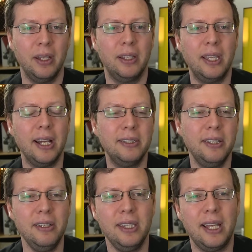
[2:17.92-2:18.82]
The
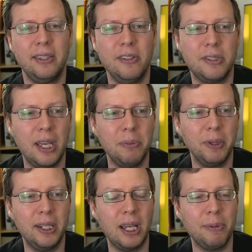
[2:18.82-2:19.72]
idea that these
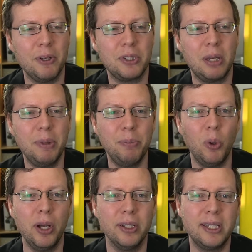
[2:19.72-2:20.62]
gameplay demos can be
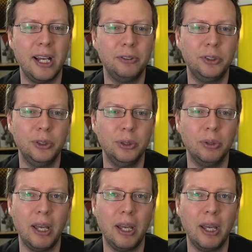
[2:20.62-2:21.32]
boiled down to